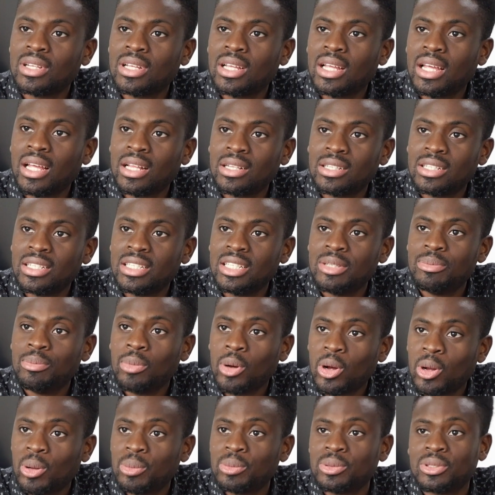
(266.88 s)
LED
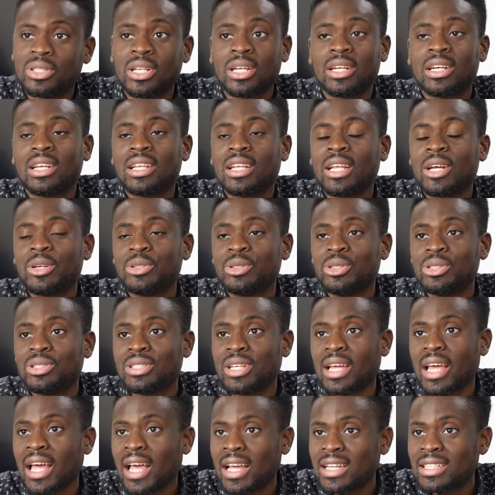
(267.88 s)
bulbs that allow you to
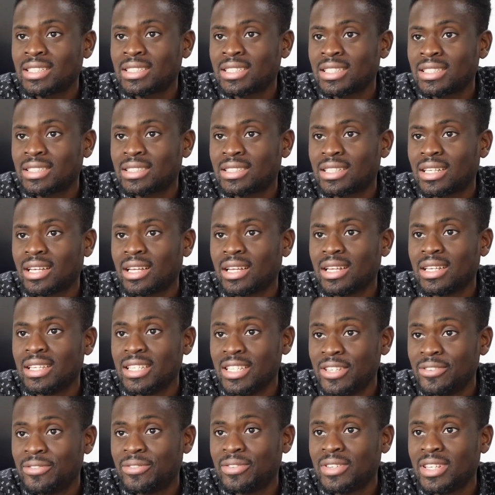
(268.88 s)
access
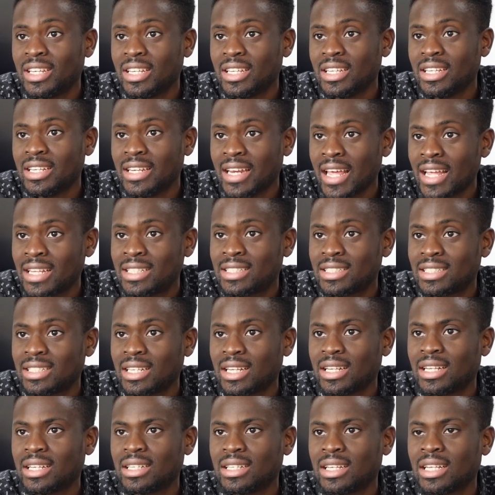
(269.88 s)
LiFi net.
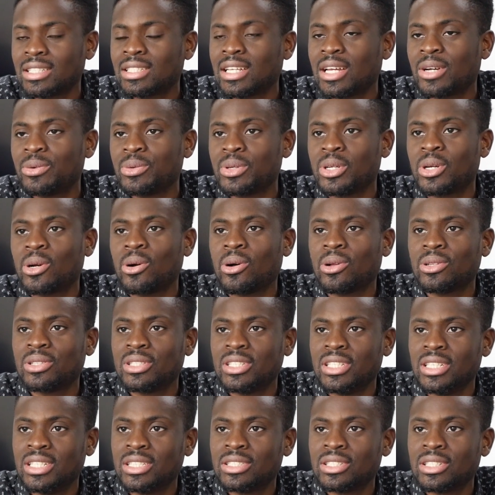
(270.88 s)
That's how we call
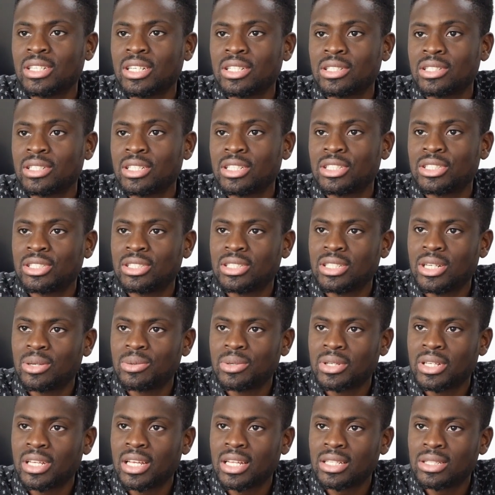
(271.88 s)
the internet connection that
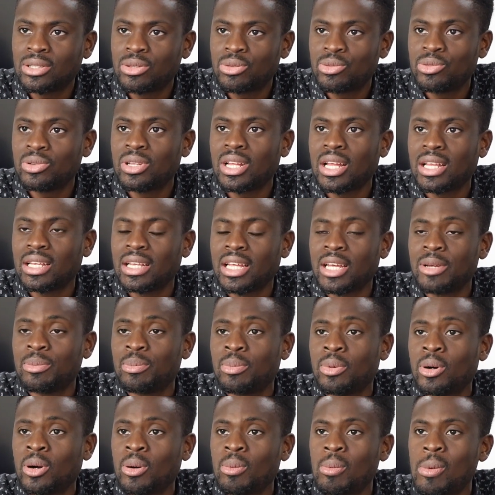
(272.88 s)
we get through that light
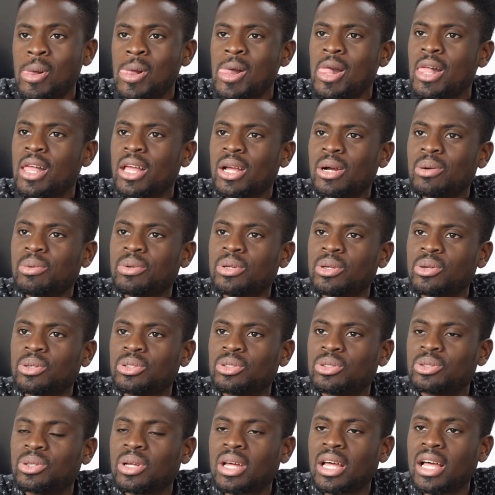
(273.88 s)
bulb. We
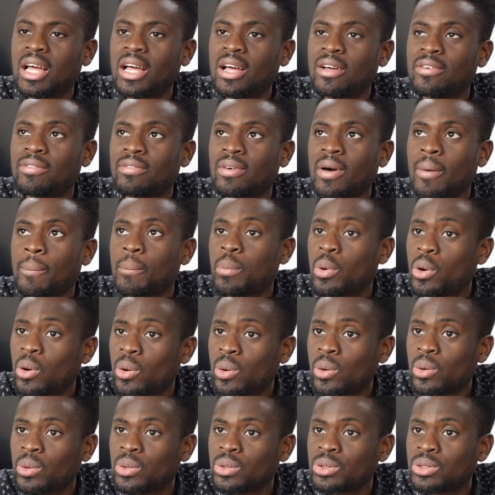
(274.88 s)
also have
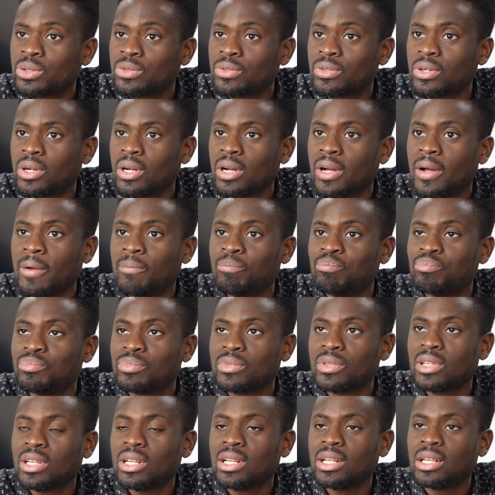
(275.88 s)
poles,
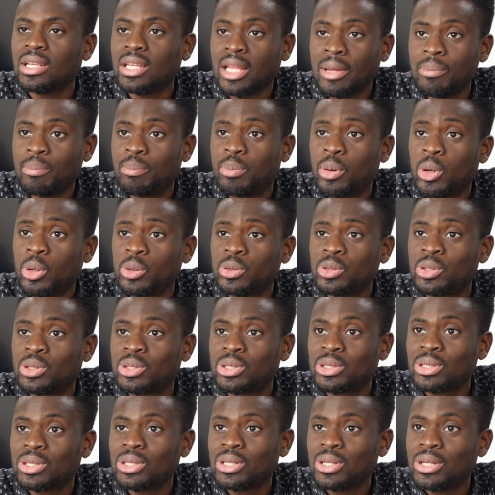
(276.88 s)

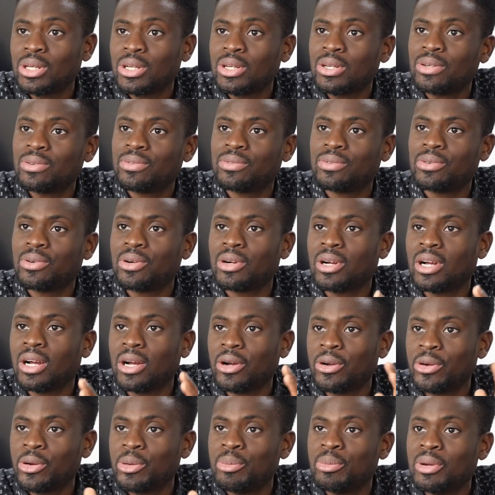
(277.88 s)
lampposts for
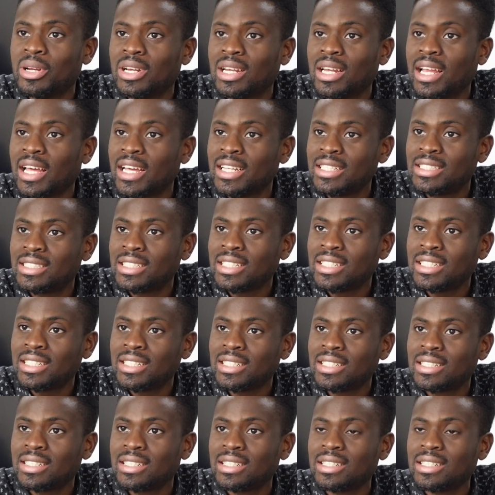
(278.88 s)
urban lighting.